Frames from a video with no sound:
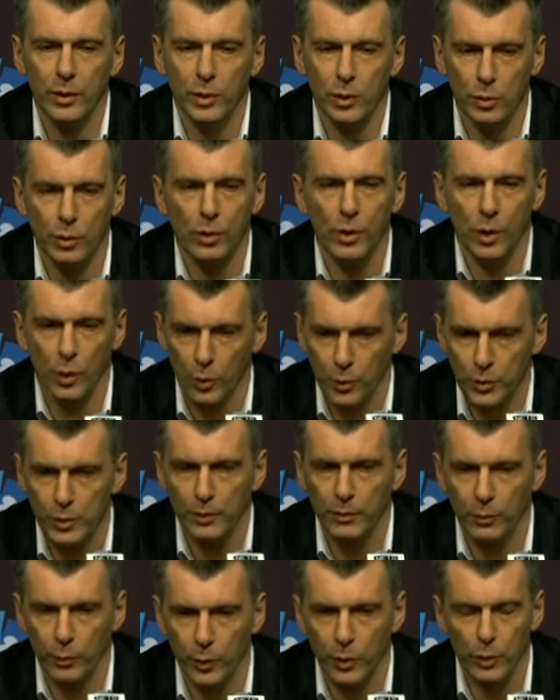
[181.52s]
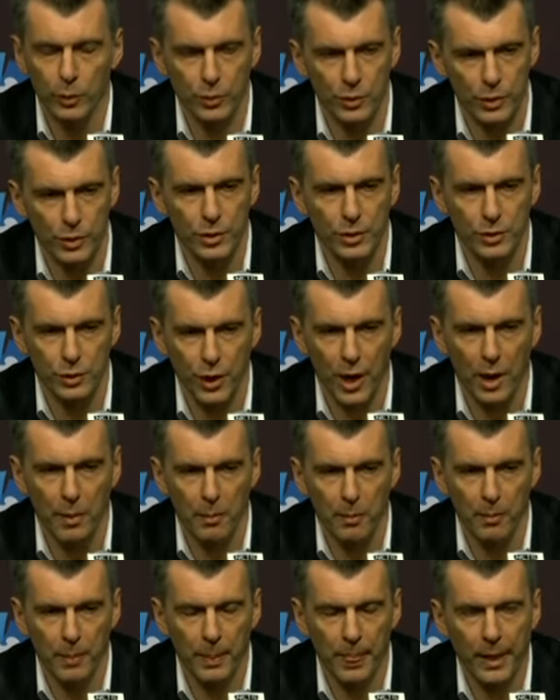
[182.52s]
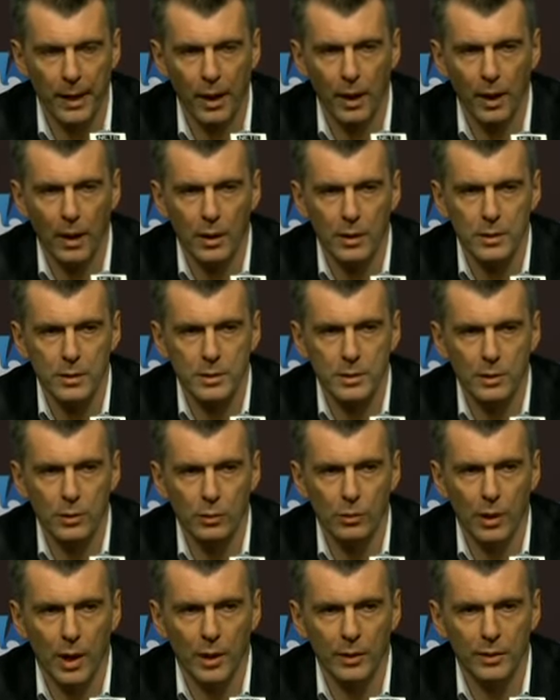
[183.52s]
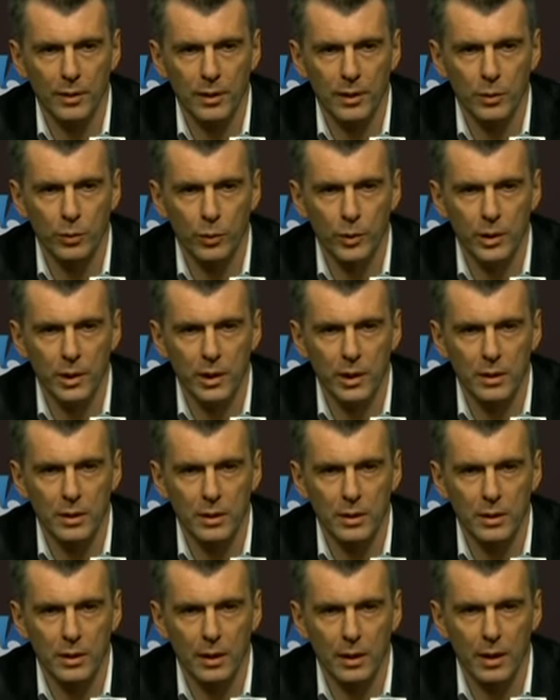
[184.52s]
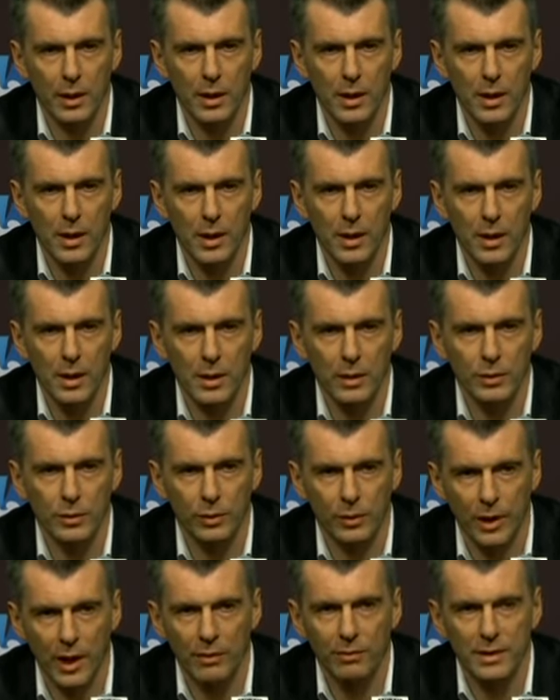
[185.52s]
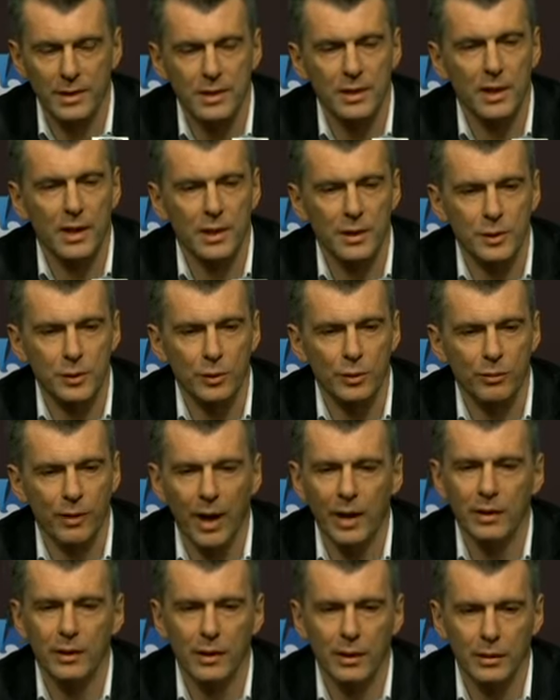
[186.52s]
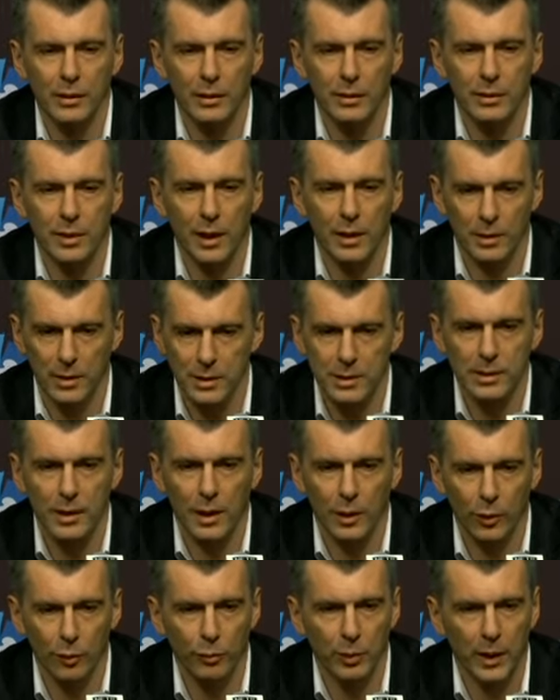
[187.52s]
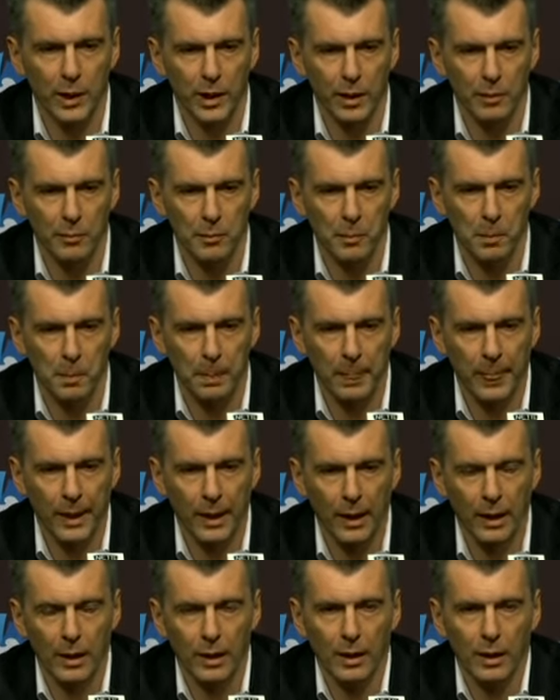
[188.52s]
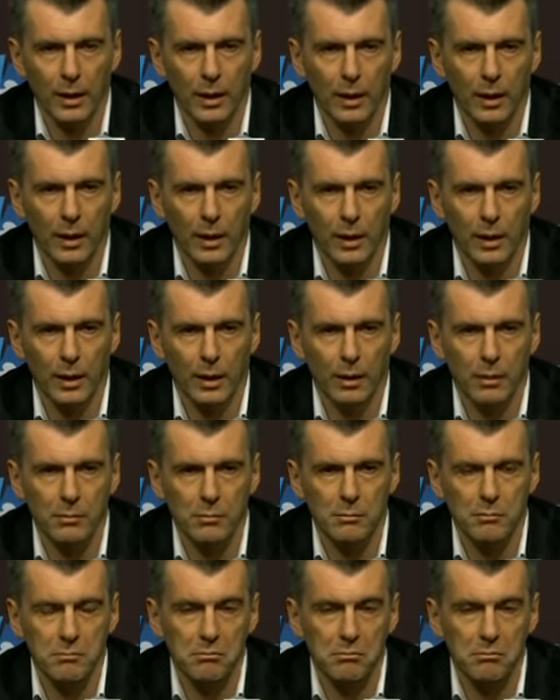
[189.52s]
the new coach and the new G M. So I think we need uh, to have a sense of identity and the style of play. Uh,